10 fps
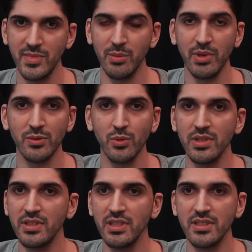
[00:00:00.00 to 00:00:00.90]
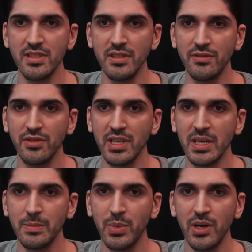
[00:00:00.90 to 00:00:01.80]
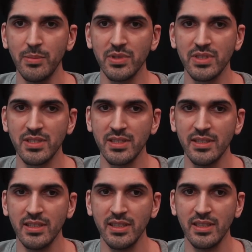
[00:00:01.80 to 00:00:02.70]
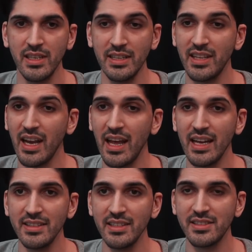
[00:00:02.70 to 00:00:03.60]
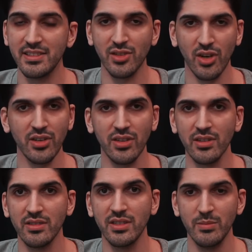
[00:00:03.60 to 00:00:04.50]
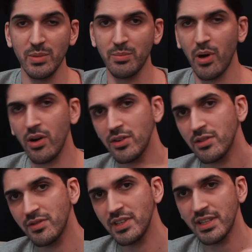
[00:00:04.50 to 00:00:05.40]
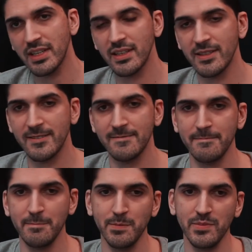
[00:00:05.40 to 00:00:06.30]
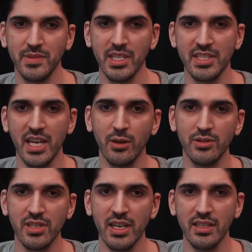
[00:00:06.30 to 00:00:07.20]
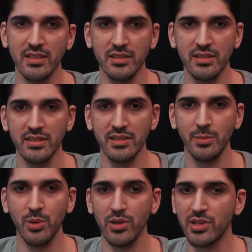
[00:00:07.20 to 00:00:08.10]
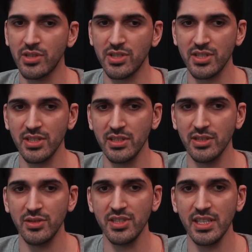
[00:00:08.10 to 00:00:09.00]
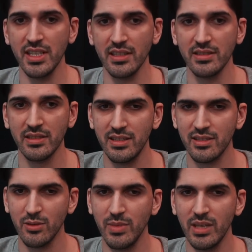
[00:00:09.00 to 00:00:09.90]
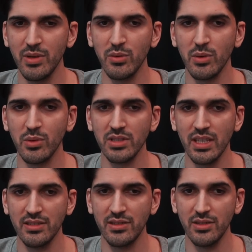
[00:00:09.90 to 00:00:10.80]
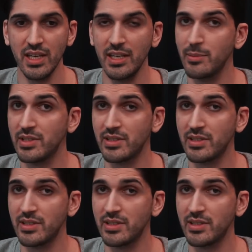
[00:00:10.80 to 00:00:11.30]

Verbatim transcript: But what is their freaking purpose? And the land is circular, but part of it is outside the borders. Did you see that? So maybe we will enter enemy